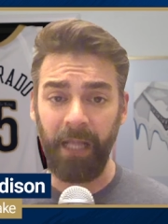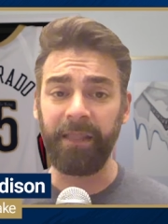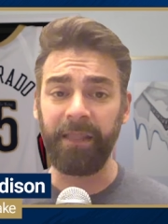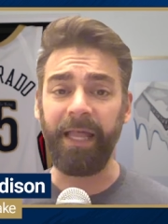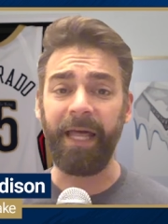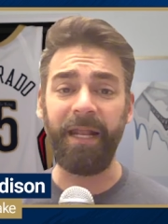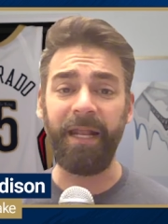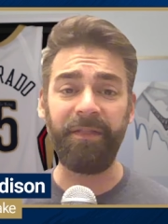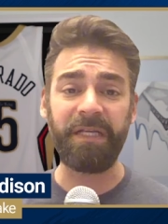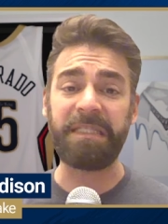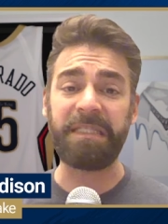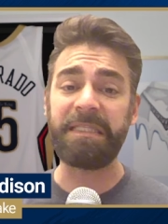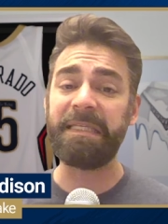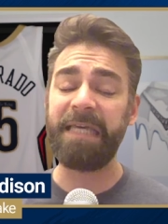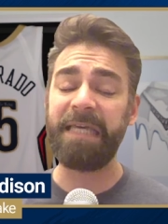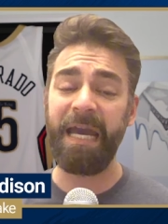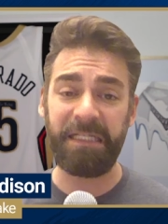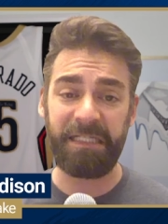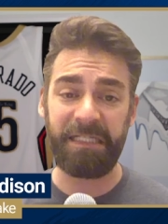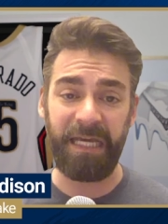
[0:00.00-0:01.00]
letting this
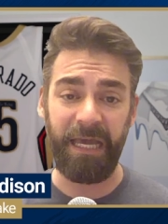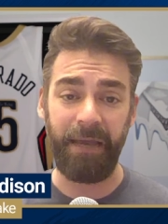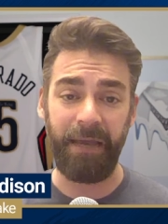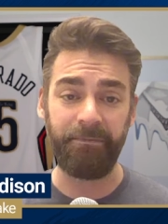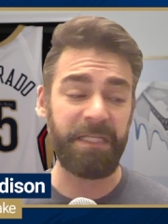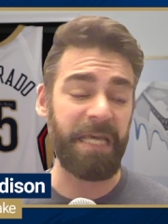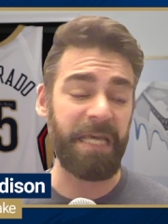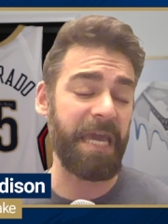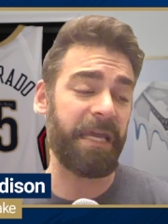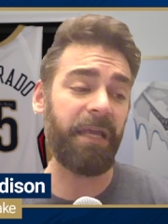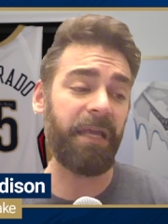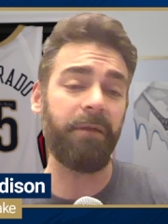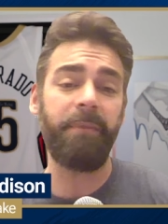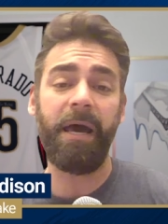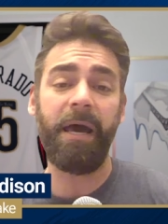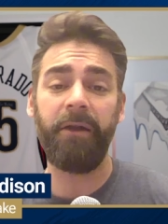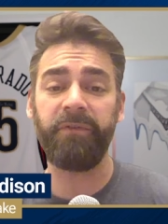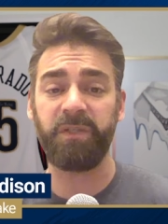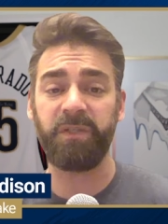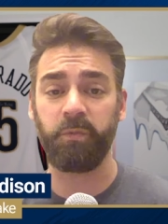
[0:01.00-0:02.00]
get to him, taking him
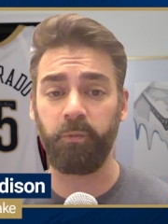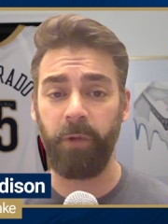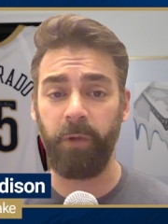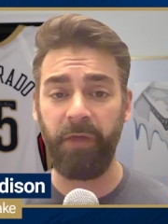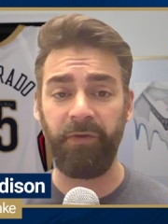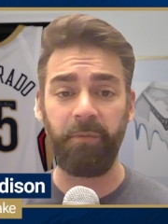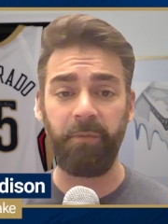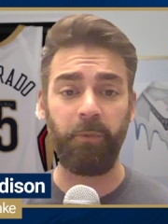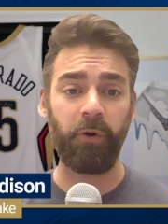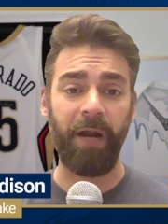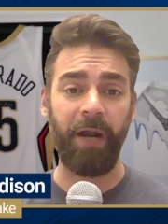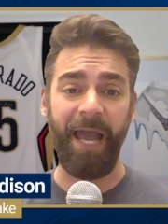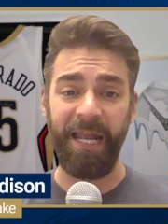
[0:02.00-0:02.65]
out of his rhythm or